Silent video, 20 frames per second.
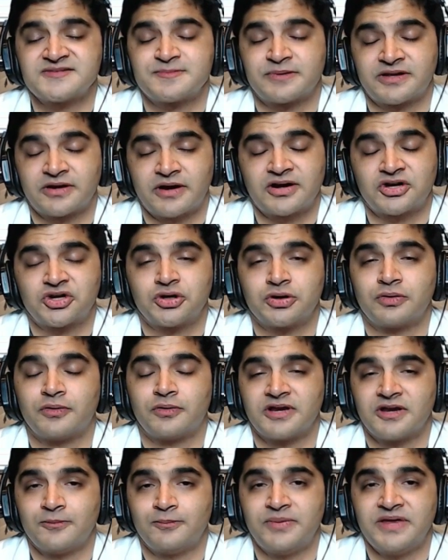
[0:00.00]
but they're actually
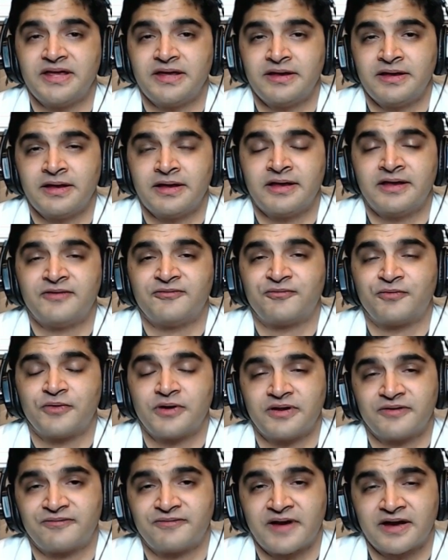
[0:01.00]
going to be in
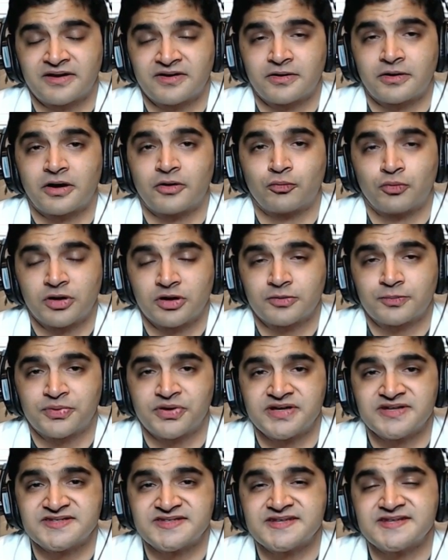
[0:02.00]
full effect in our
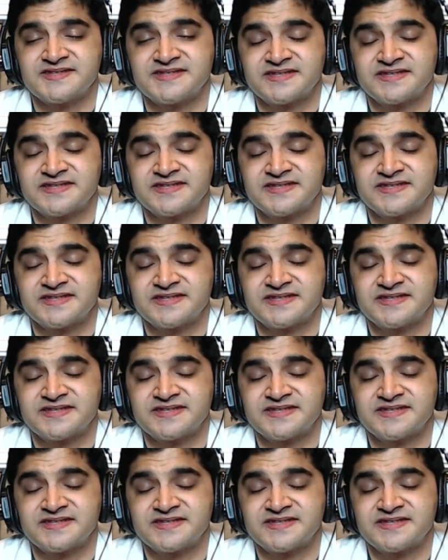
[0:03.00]
workplaces.